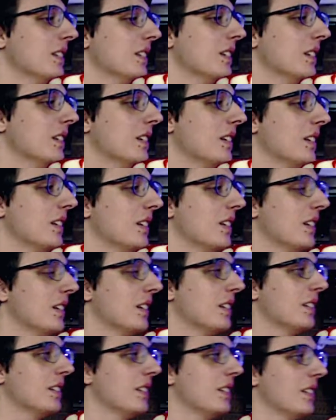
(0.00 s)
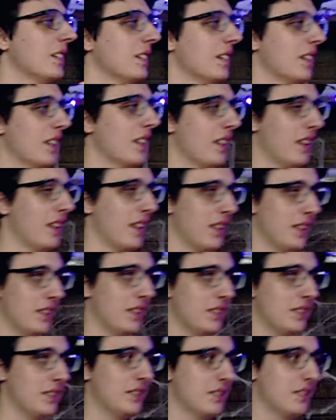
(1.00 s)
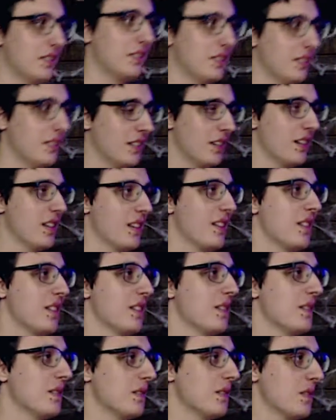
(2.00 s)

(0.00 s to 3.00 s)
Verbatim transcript: Yeah. That's pretty good. It's like an 8. Yeah, it's an 8.